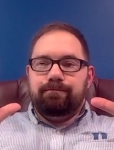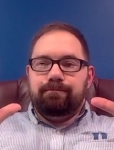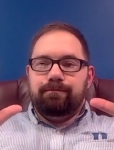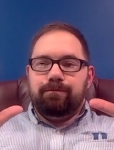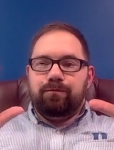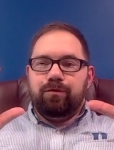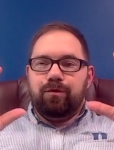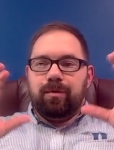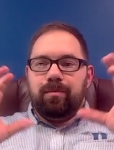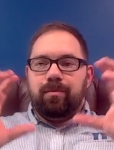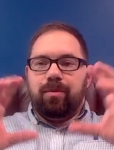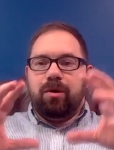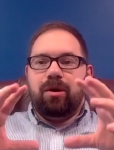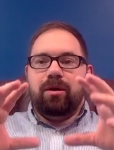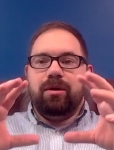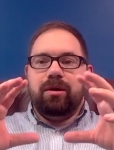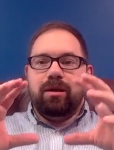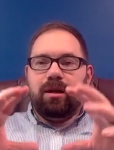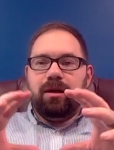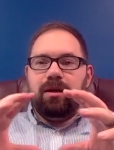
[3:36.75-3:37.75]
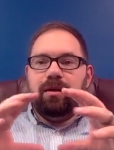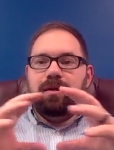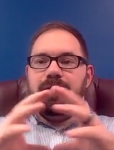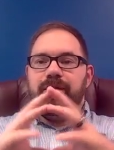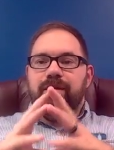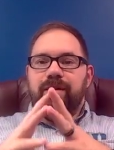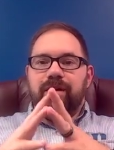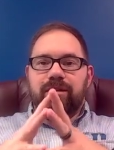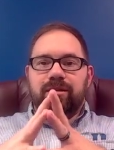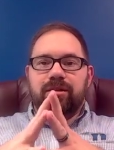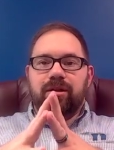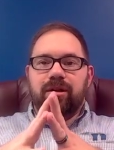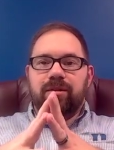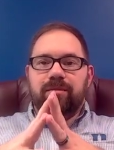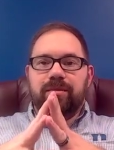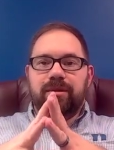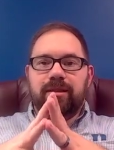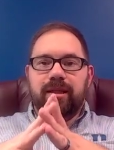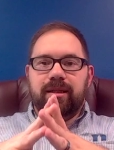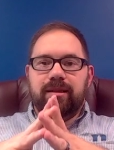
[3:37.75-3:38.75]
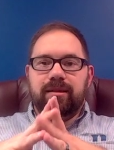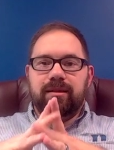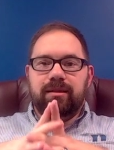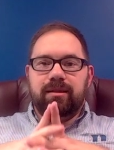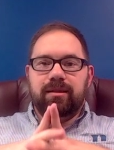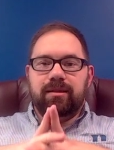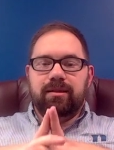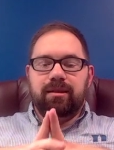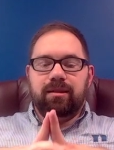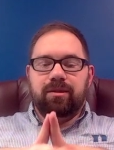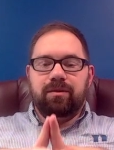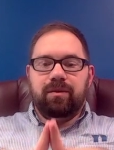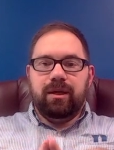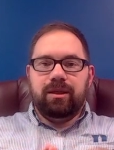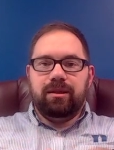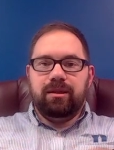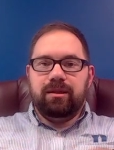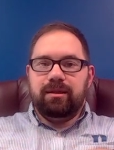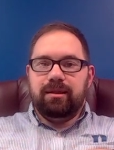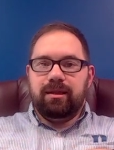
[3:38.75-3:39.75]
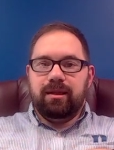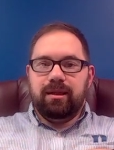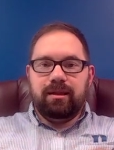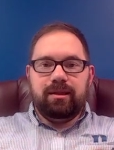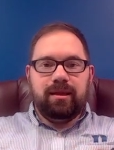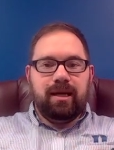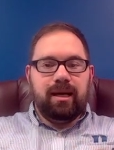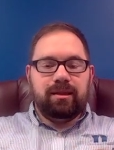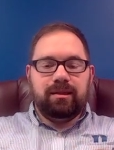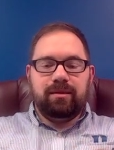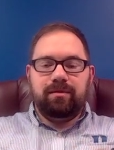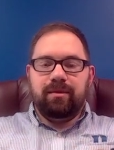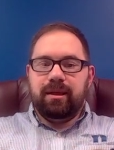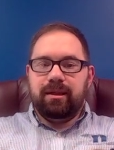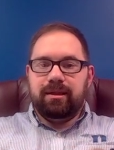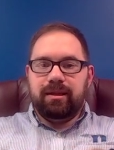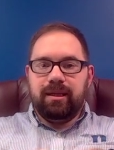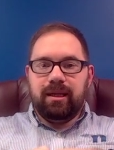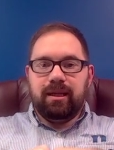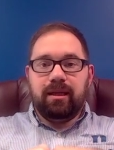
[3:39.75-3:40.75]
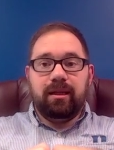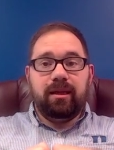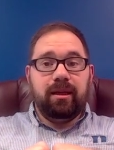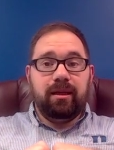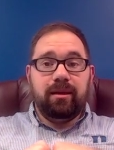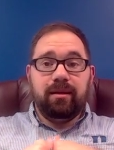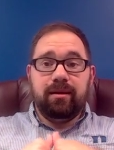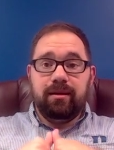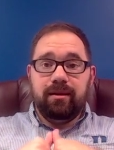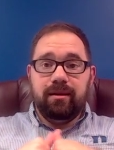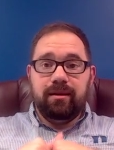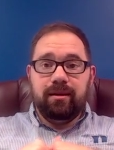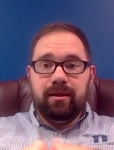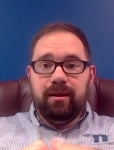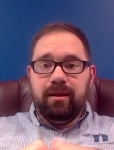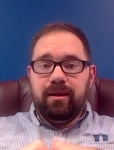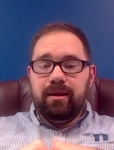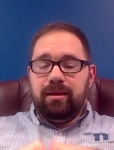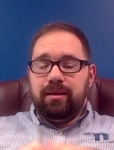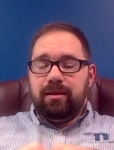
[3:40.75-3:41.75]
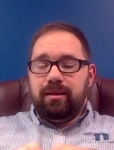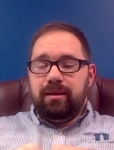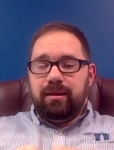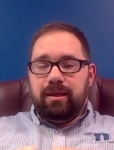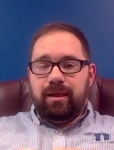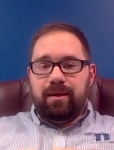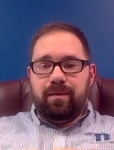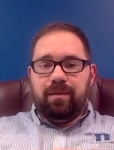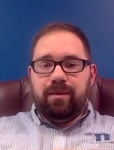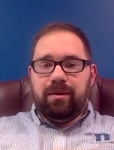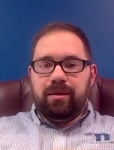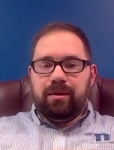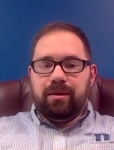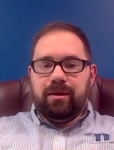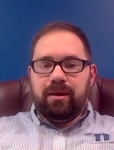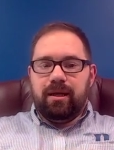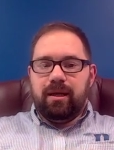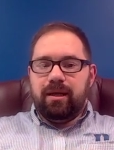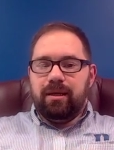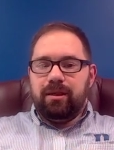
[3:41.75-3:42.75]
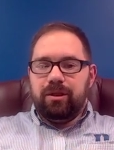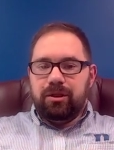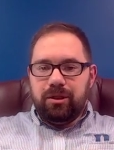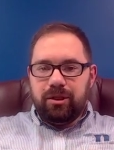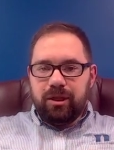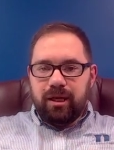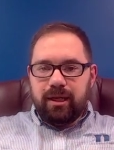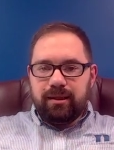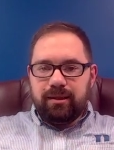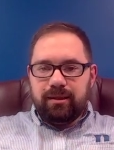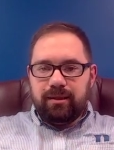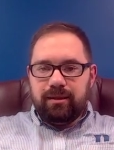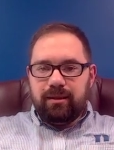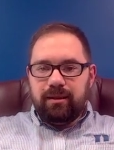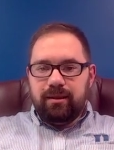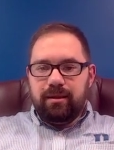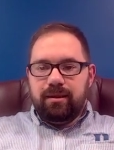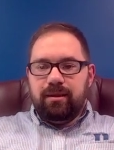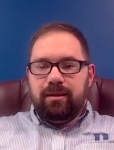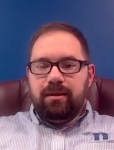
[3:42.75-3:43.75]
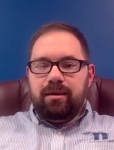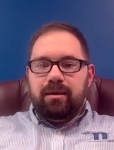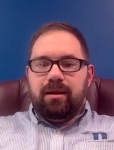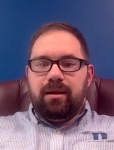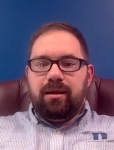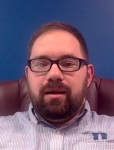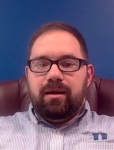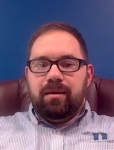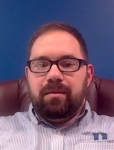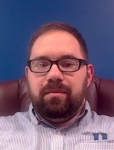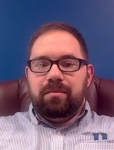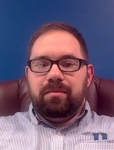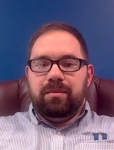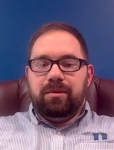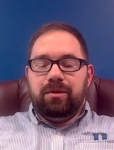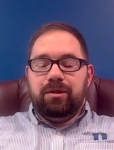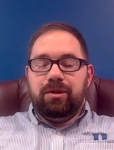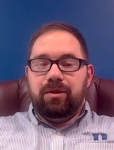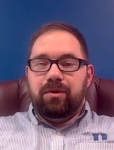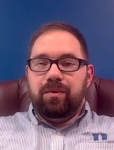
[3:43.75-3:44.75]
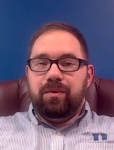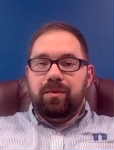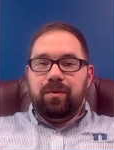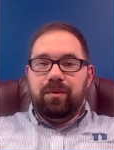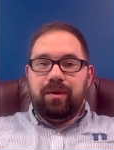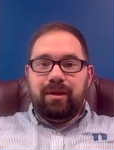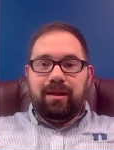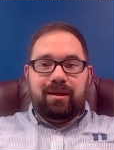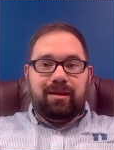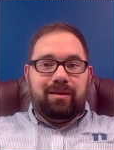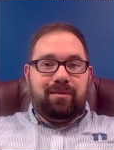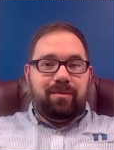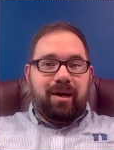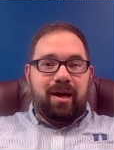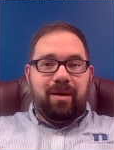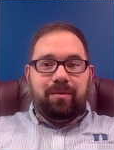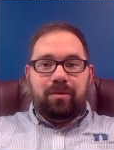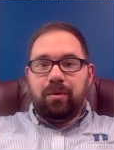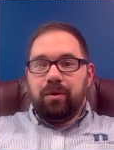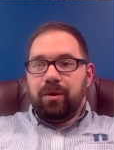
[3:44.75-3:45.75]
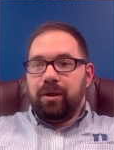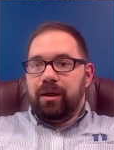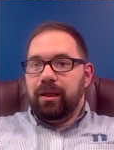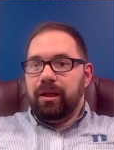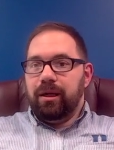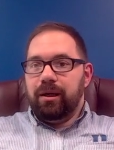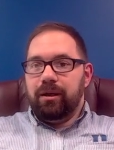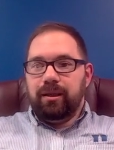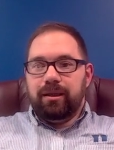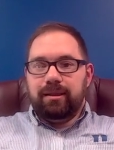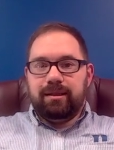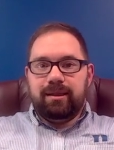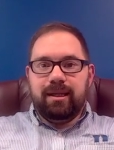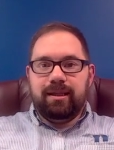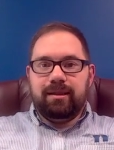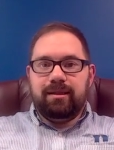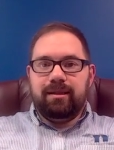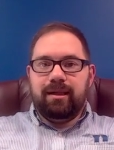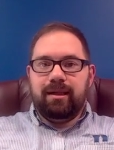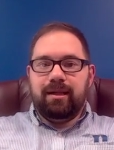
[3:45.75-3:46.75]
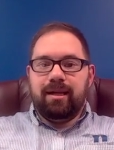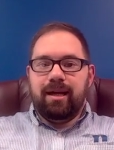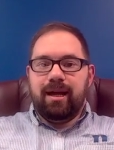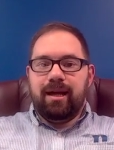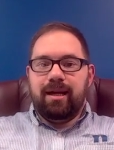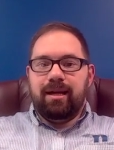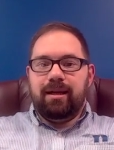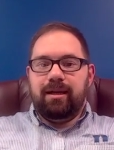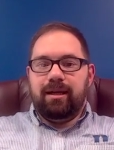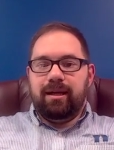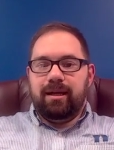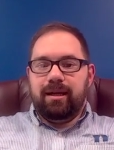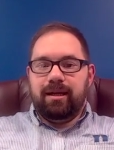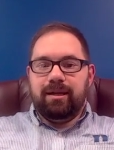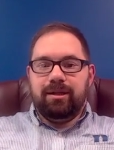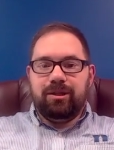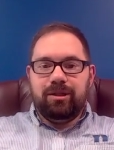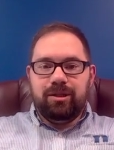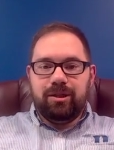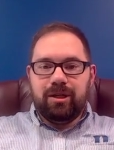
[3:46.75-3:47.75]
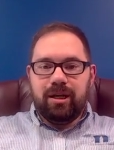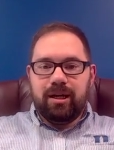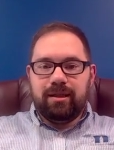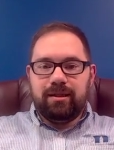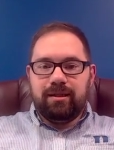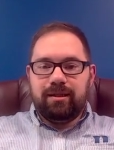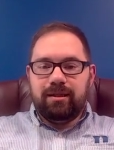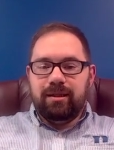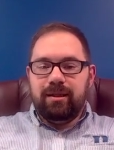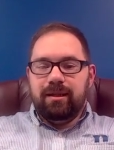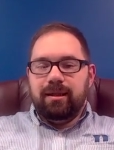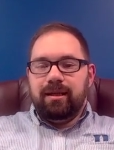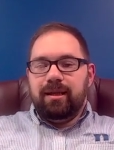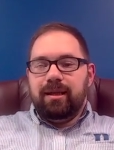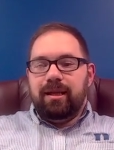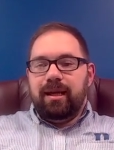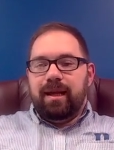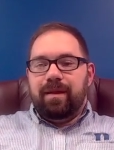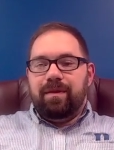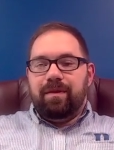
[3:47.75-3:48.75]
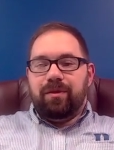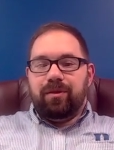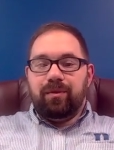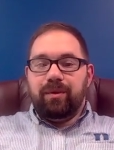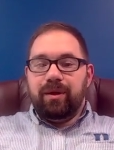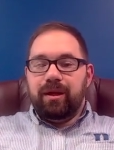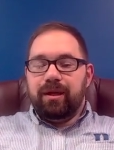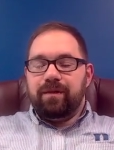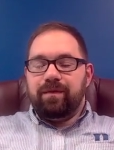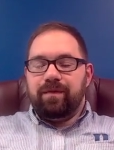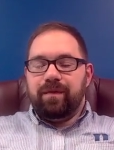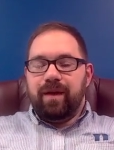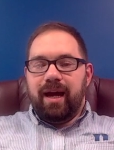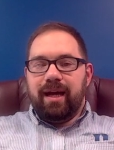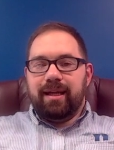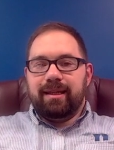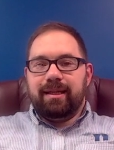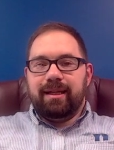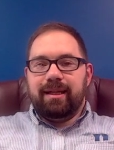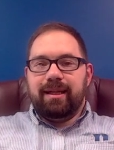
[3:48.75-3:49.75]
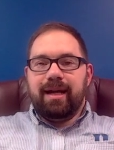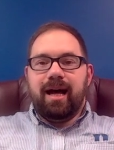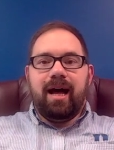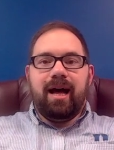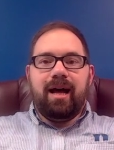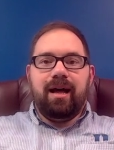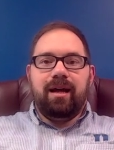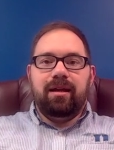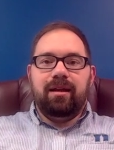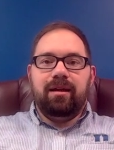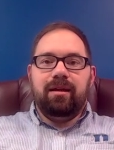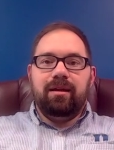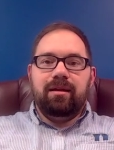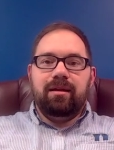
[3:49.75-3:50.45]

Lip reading: were part of these circumstances and situations, the text makes it clear that they were unjust. Two, the Bible clearly says that God is just. And three, the fact that God,